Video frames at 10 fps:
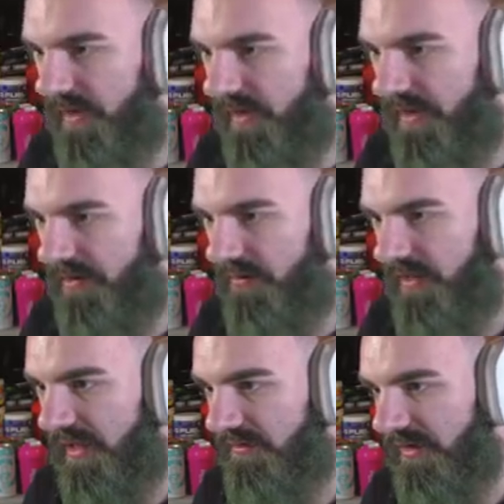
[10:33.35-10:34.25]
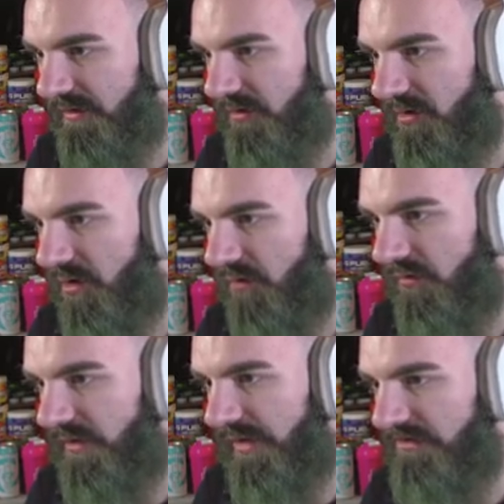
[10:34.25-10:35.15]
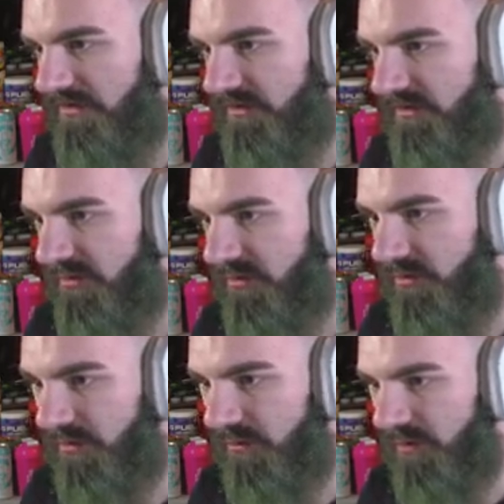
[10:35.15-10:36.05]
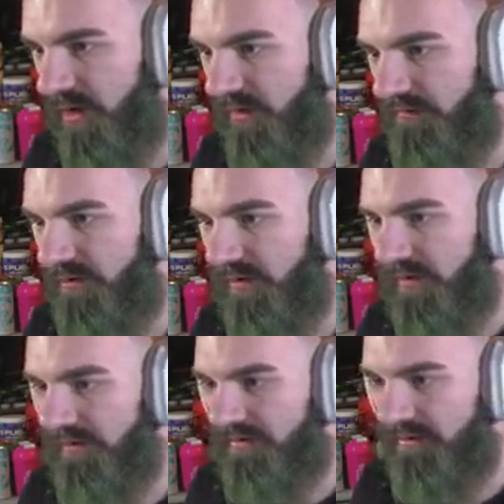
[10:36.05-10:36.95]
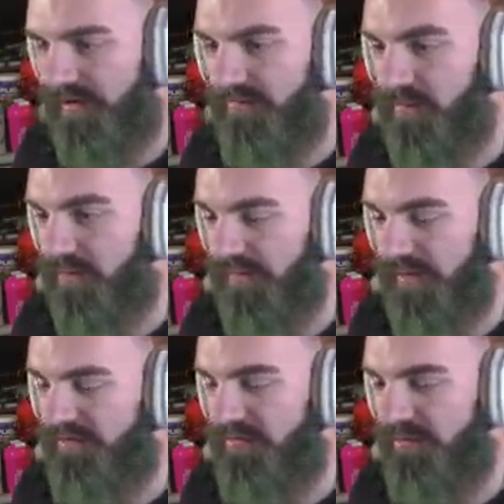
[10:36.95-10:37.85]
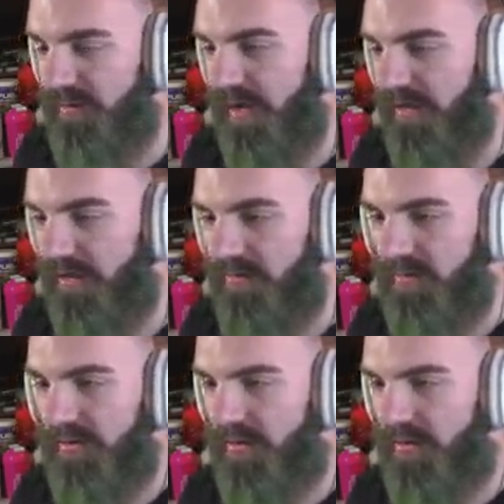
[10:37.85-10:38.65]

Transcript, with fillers: and I know that has like no relation to Call of Duty. It has more relation to Halo.